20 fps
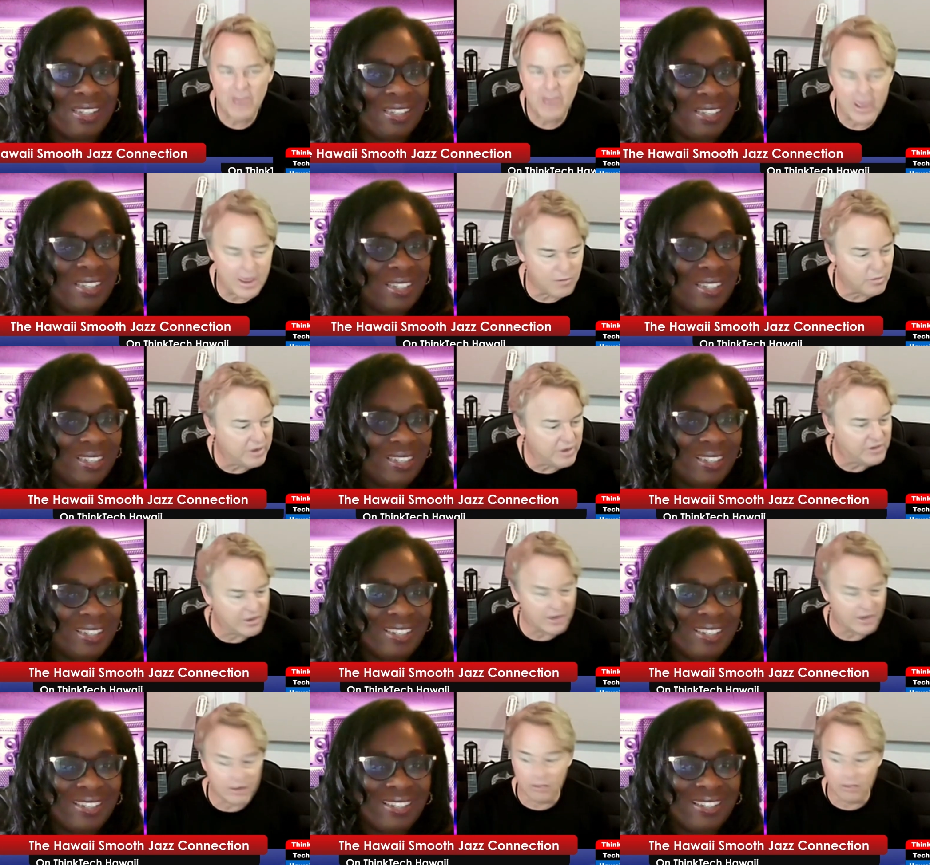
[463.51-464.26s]
Speaker 1: and we
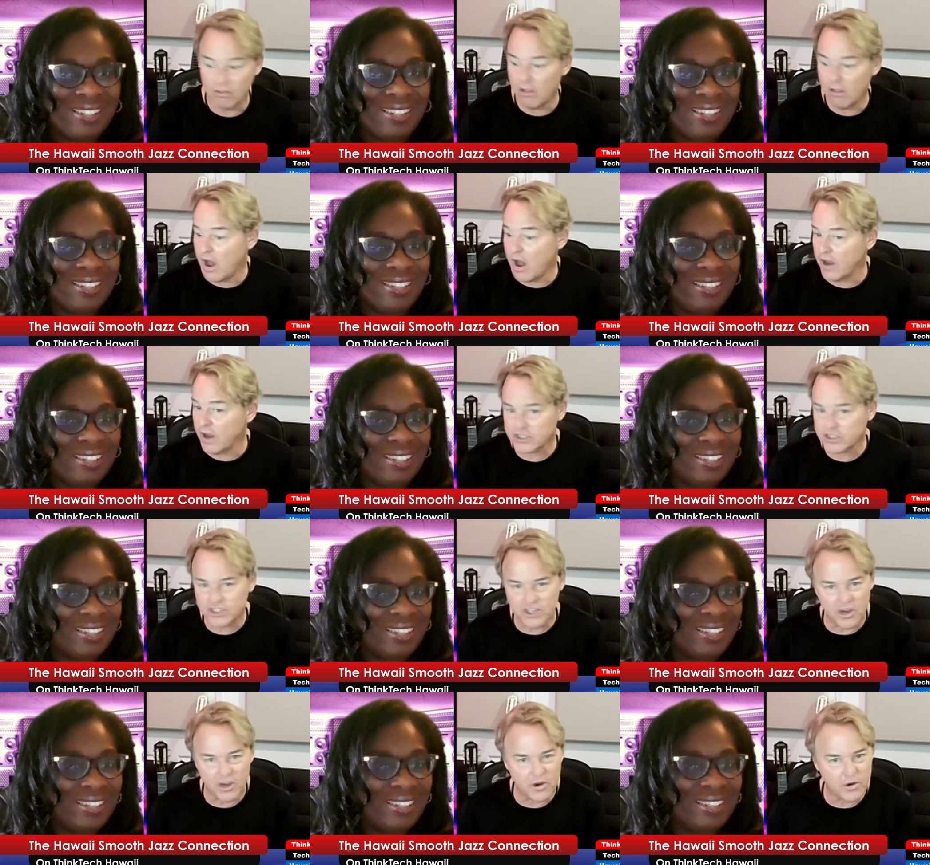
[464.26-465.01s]
did a lot of
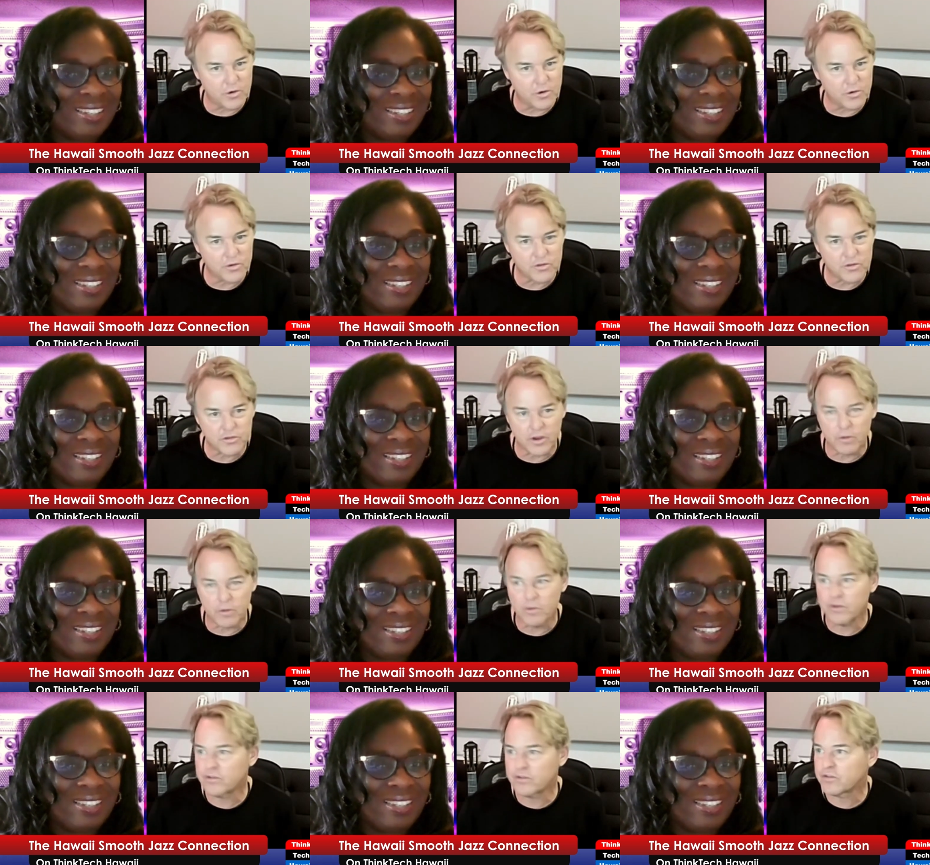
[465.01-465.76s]
shows.
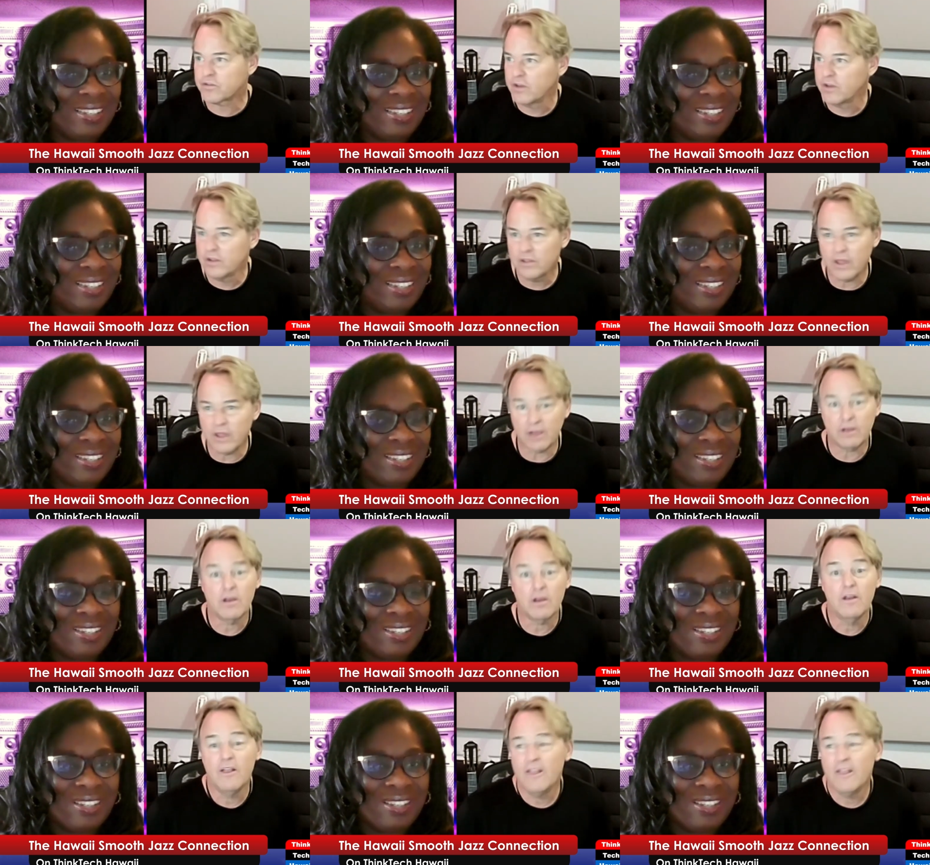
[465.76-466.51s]
There was
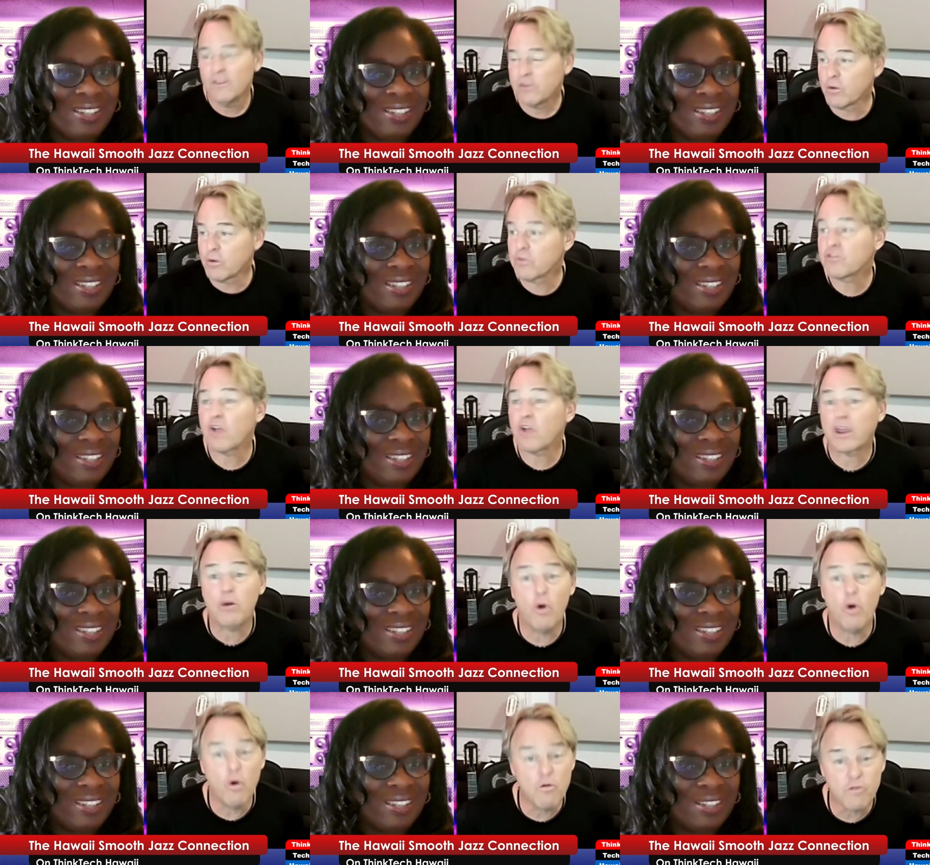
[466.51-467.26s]
like, There was
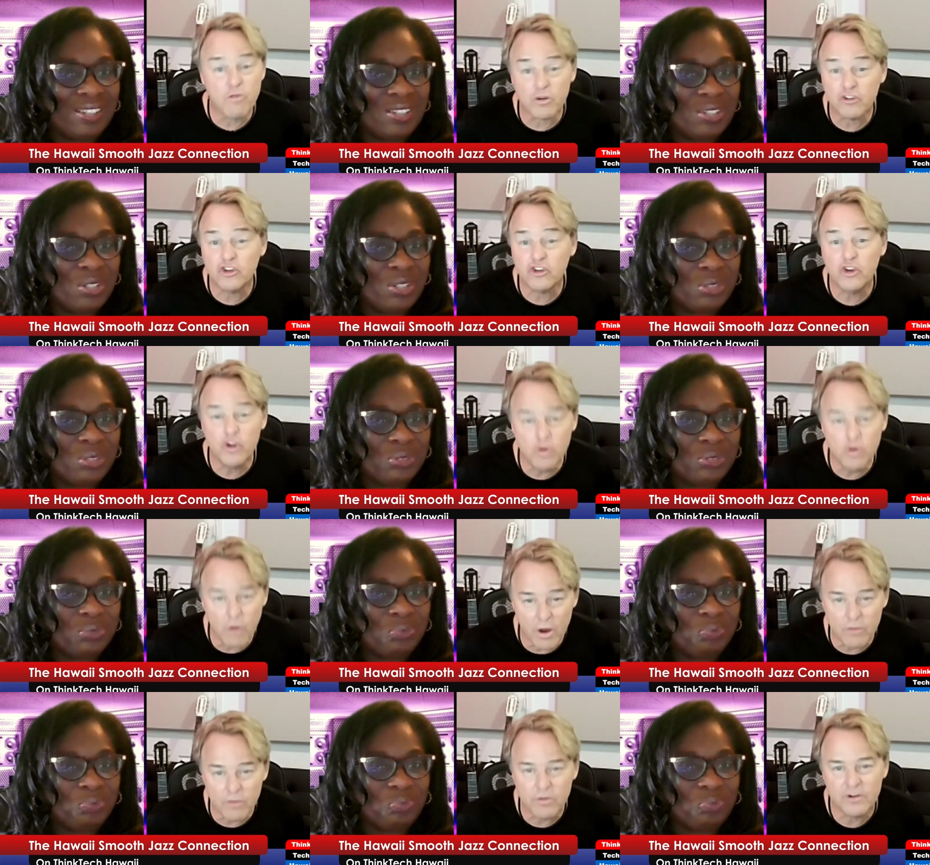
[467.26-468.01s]
like over
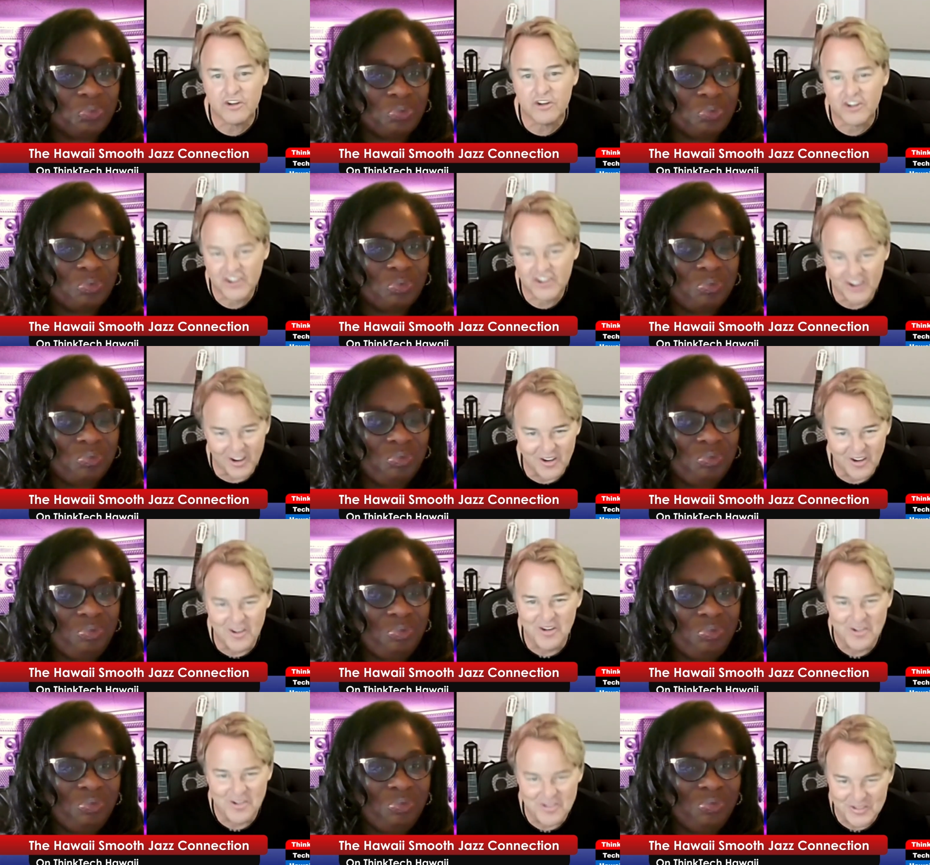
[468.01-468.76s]
two hundred
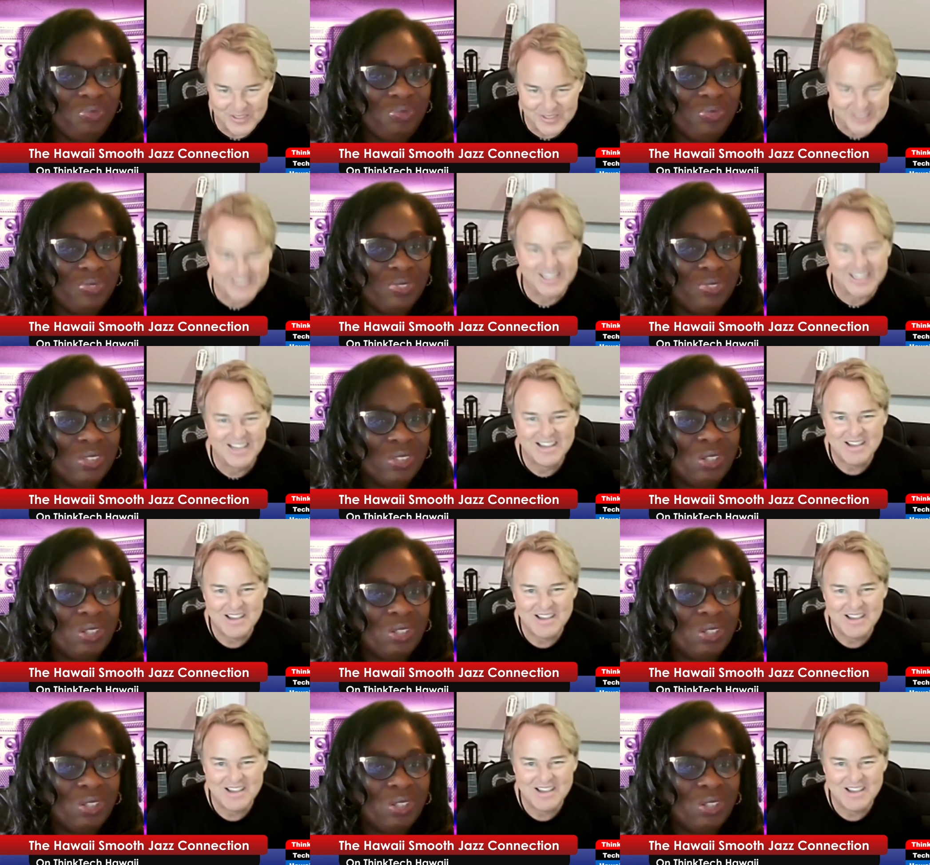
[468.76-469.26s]
shows,